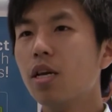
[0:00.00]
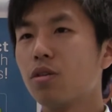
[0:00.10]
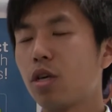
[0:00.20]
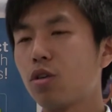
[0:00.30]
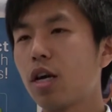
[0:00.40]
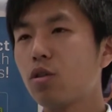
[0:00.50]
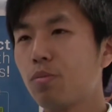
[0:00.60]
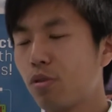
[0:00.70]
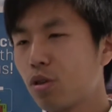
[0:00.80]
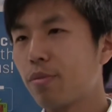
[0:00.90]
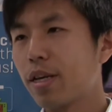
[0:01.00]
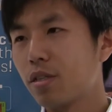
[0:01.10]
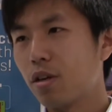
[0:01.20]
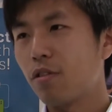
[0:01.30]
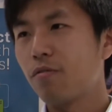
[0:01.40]
So I try to push
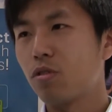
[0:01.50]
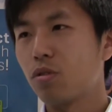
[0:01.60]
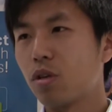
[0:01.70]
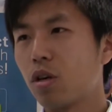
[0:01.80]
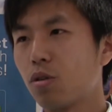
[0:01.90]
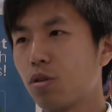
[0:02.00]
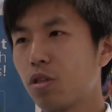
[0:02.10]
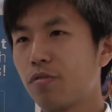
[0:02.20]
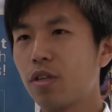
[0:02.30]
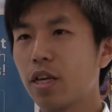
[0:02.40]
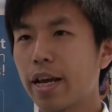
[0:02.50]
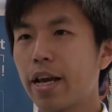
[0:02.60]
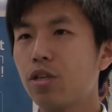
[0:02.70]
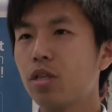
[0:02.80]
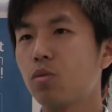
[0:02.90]
myself to go to different
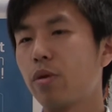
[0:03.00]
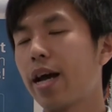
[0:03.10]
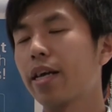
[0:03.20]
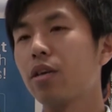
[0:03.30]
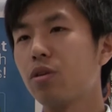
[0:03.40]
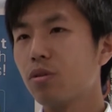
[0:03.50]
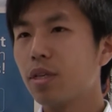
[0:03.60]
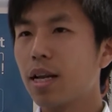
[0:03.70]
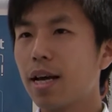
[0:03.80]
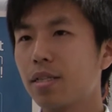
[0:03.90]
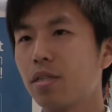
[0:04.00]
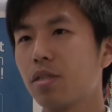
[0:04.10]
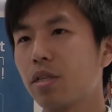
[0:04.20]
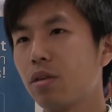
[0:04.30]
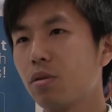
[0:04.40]
occasions where I can utilize these
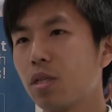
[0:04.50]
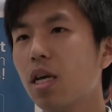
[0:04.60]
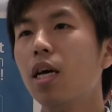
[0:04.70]
skills.